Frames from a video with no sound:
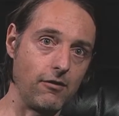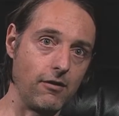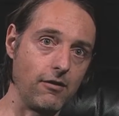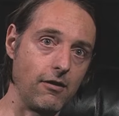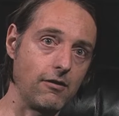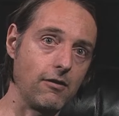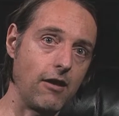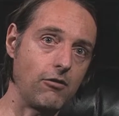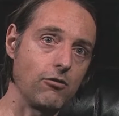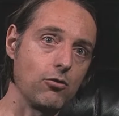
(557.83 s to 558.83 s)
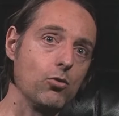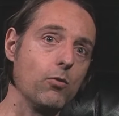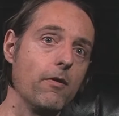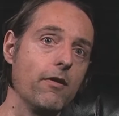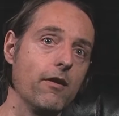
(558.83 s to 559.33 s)
It has to do
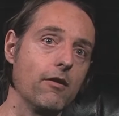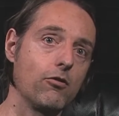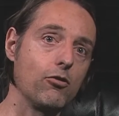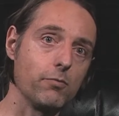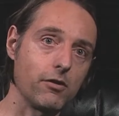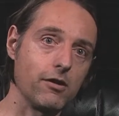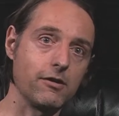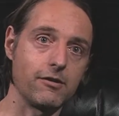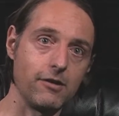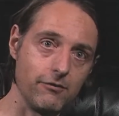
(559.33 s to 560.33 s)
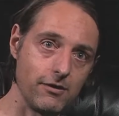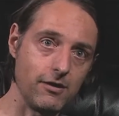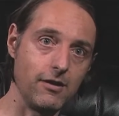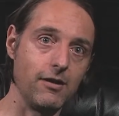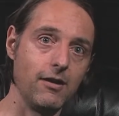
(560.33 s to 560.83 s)
with
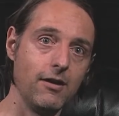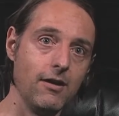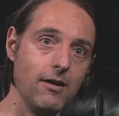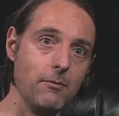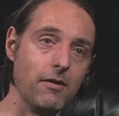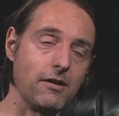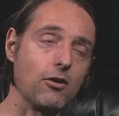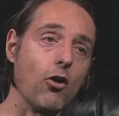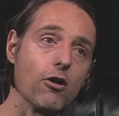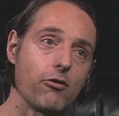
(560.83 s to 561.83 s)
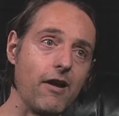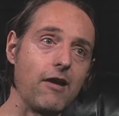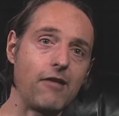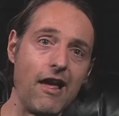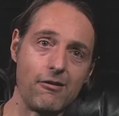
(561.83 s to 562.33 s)
superconductivity, but it also
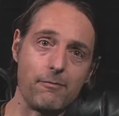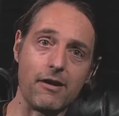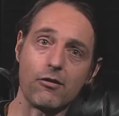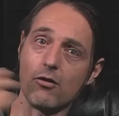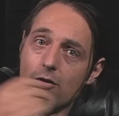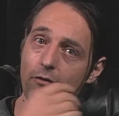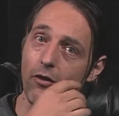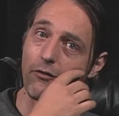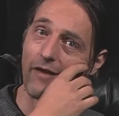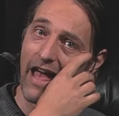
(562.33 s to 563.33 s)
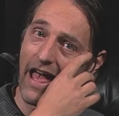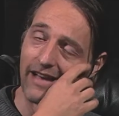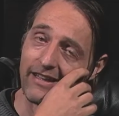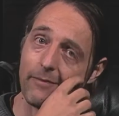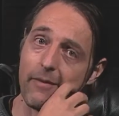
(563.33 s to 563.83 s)
has aspects of
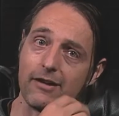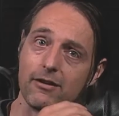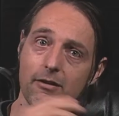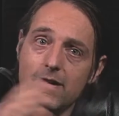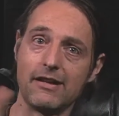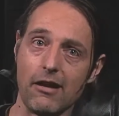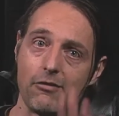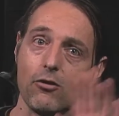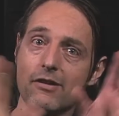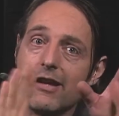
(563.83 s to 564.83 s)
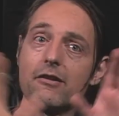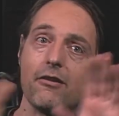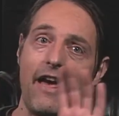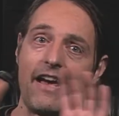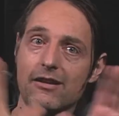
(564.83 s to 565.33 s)
antimatter. It does not
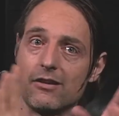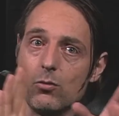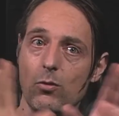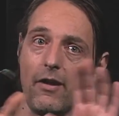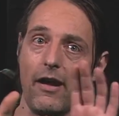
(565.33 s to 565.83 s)
interact with